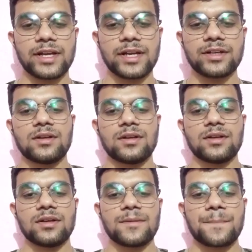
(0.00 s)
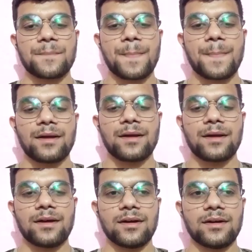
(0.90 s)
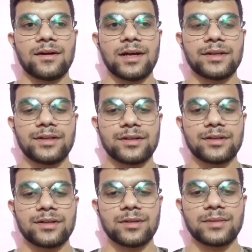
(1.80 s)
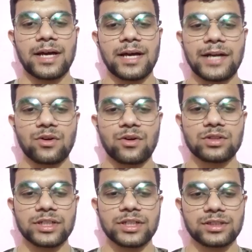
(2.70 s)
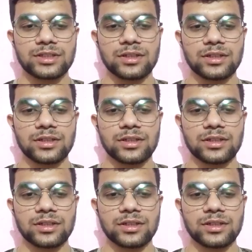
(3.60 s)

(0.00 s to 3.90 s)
the addition of hydrogen in a